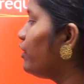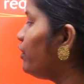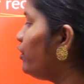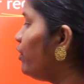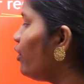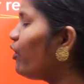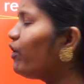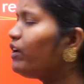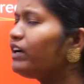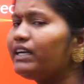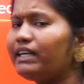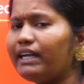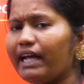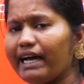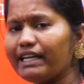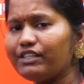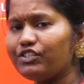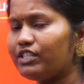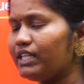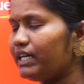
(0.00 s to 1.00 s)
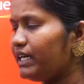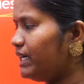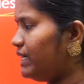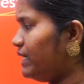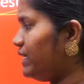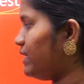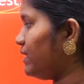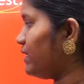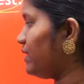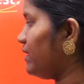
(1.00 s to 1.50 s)
Don't touch
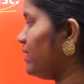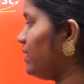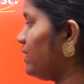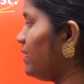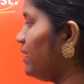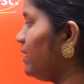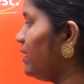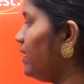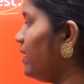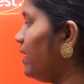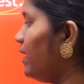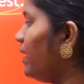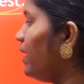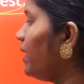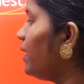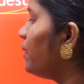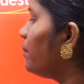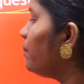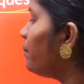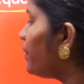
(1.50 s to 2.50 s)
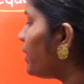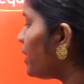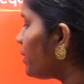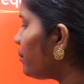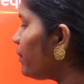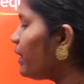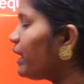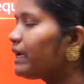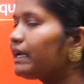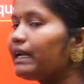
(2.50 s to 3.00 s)
that.
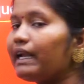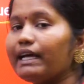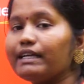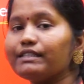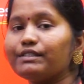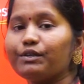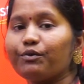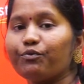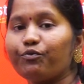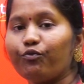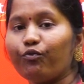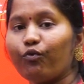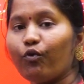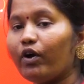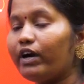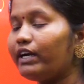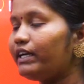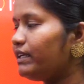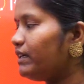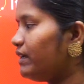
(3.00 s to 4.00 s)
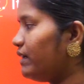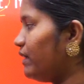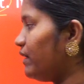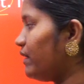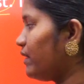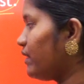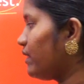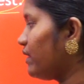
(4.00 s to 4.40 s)
Bring me a glass of water.